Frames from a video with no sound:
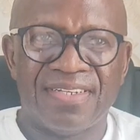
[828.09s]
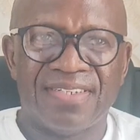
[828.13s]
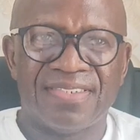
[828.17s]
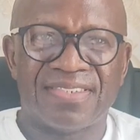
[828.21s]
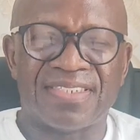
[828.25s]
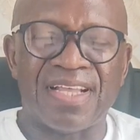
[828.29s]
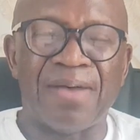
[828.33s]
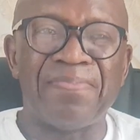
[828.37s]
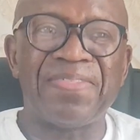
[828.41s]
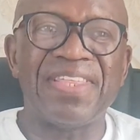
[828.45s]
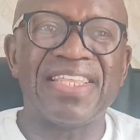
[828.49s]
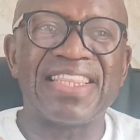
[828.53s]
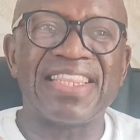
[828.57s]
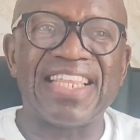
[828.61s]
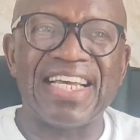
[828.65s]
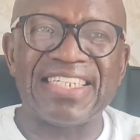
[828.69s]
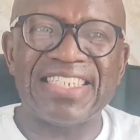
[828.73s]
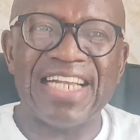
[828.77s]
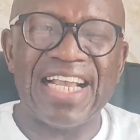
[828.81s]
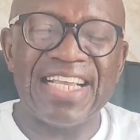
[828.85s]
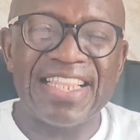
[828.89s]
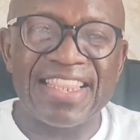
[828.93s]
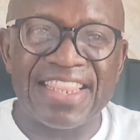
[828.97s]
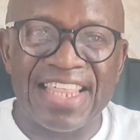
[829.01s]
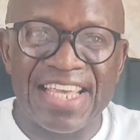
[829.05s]
Something that
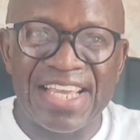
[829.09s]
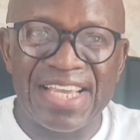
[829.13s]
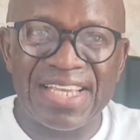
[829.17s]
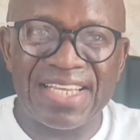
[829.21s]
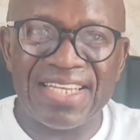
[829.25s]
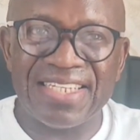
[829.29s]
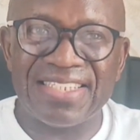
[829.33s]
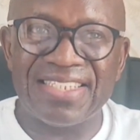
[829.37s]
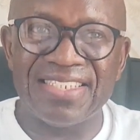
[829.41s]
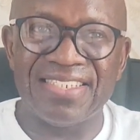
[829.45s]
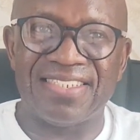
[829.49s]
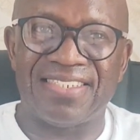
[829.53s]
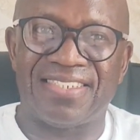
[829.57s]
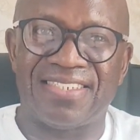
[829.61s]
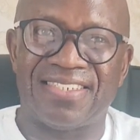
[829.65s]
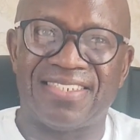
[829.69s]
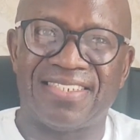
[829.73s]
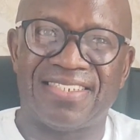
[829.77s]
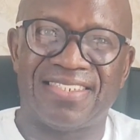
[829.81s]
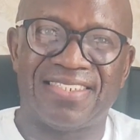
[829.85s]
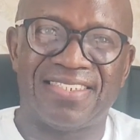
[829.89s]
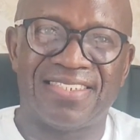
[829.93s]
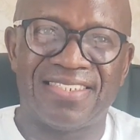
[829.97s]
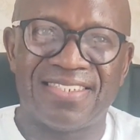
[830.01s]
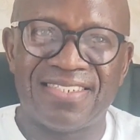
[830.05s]
I think it
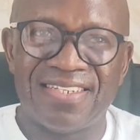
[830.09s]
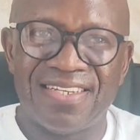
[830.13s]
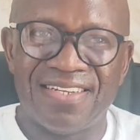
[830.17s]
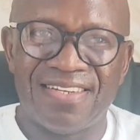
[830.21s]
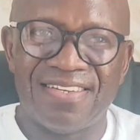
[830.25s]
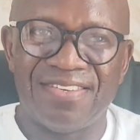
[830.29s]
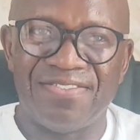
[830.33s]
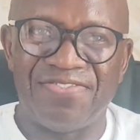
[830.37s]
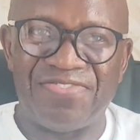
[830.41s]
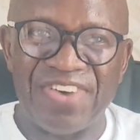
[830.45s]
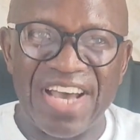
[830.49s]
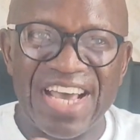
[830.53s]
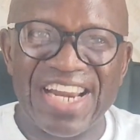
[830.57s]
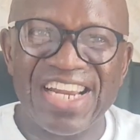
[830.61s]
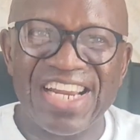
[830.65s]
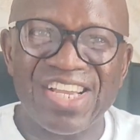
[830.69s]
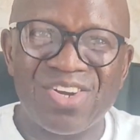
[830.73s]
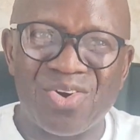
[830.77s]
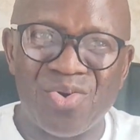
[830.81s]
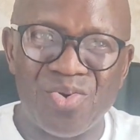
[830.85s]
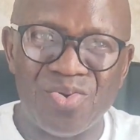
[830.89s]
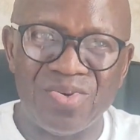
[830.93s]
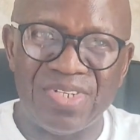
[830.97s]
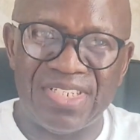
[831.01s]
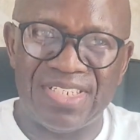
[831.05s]
is very
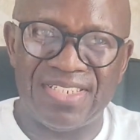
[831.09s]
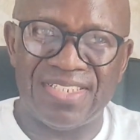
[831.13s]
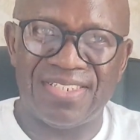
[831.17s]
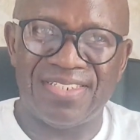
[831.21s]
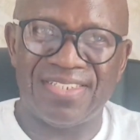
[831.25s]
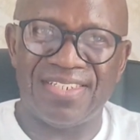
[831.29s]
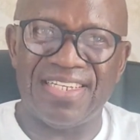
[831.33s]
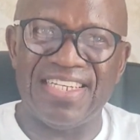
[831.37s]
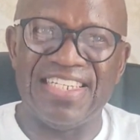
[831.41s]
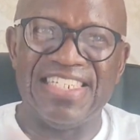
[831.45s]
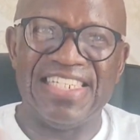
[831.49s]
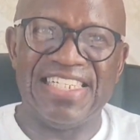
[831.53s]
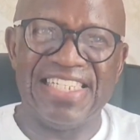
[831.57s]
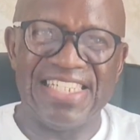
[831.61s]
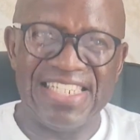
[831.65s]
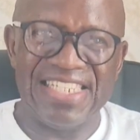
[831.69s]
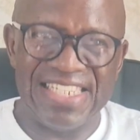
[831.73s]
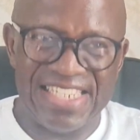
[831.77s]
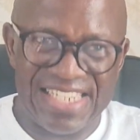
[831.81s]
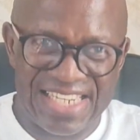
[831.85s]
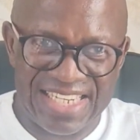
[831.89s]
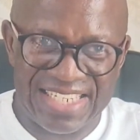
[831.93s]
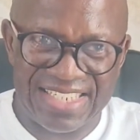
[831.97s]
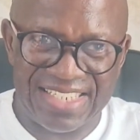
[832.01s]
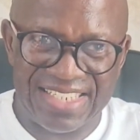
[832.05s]
good
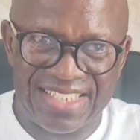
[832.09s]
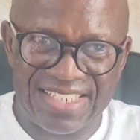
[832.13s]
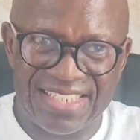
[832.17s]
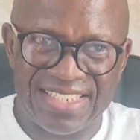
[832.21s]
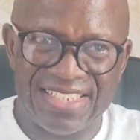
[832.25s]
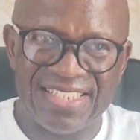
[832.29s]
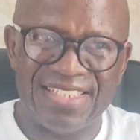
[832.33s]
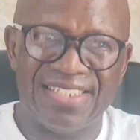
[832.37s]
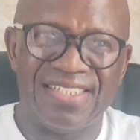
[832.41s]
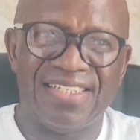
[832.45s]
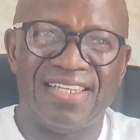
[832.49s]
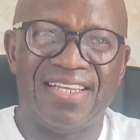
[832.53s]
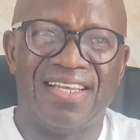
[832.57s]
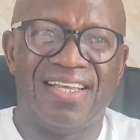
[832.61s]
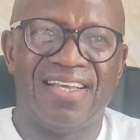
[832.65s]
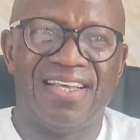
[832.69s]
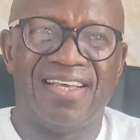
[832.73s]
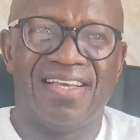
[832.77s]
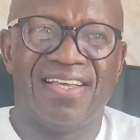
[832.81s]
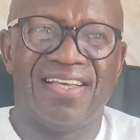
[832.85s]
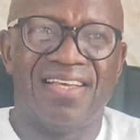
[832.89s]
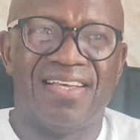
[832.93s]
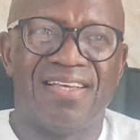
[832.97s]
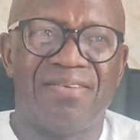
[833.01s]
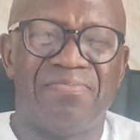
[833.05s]
indeed,
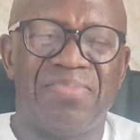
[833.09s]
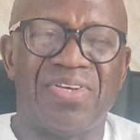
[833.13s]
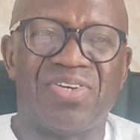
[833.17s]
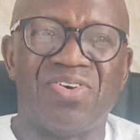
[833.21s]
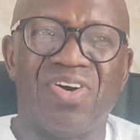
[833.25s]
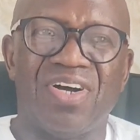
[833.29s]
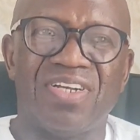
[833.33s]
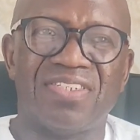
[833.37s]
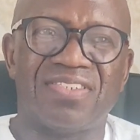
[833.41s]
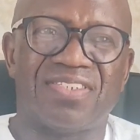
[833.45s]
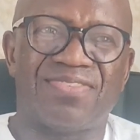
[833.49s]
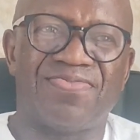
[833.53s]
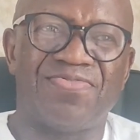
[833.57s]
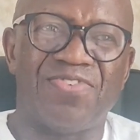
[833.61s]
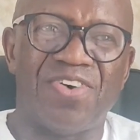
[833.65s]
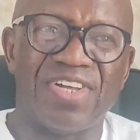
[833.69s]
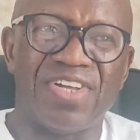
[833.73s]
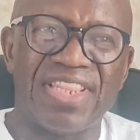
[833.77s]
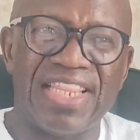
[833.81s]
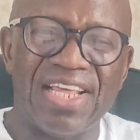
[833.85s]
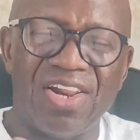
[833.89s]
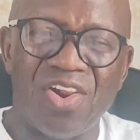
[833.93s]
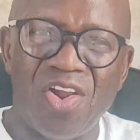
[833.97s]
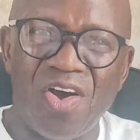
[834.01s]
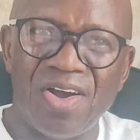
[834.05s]
because for
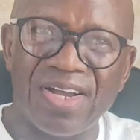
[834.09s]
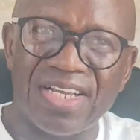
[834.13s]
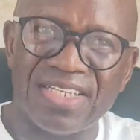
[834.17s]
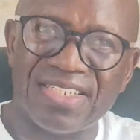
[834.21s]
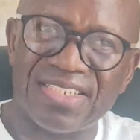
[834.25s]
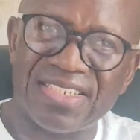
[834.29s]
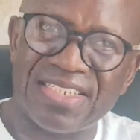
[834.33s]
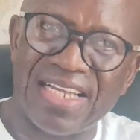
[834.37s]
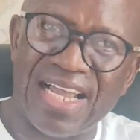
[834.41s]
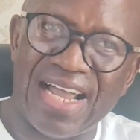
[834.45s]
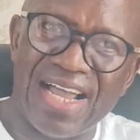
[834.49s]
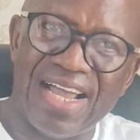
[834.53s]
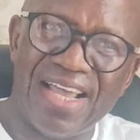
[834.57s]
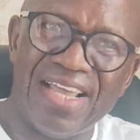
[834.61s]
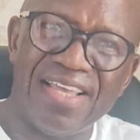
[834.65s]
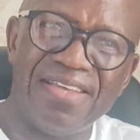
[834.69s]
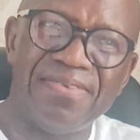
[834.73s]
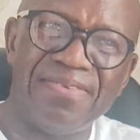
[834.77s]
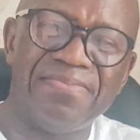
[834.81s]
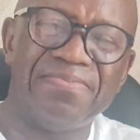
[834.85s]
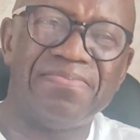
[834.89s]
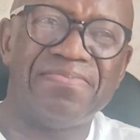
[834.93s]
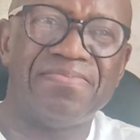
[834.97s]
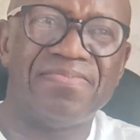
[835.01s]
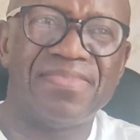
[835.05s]
the longest
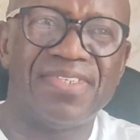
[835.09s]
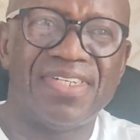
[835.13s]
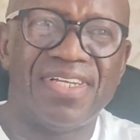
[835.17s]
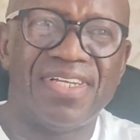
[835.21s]
time,